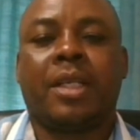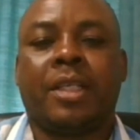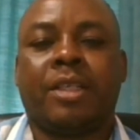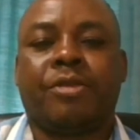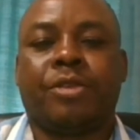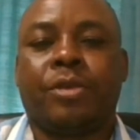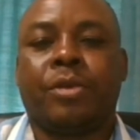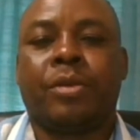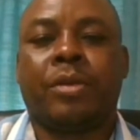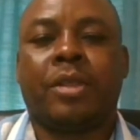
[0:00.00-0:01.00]
And if
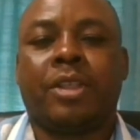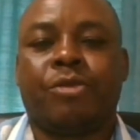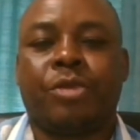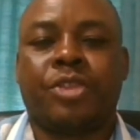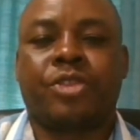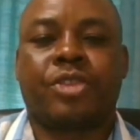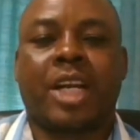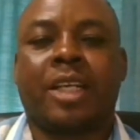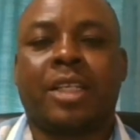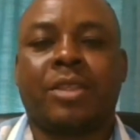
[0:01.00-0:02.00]
you have been
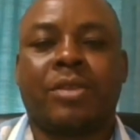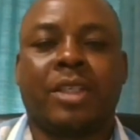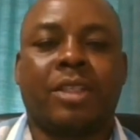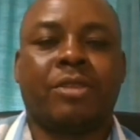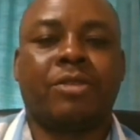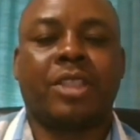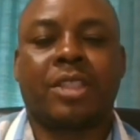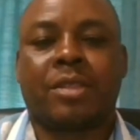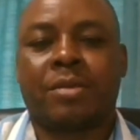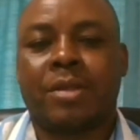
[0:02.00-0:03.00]
struggling to give,
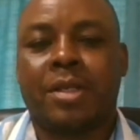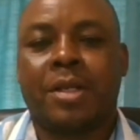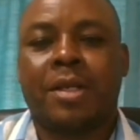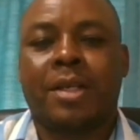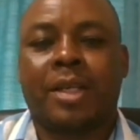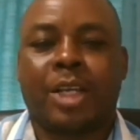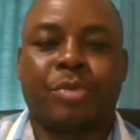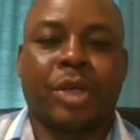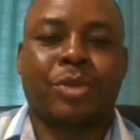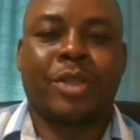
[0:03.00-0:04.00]
just get
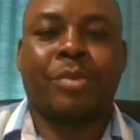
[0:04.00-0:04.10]
back to